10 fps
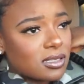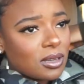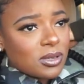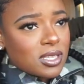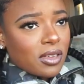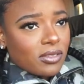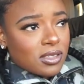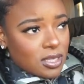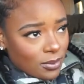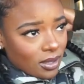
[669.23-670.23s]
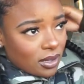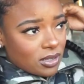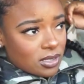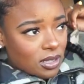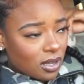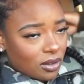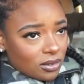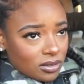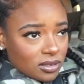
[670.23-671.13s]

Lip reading: It was gifted to me years ago.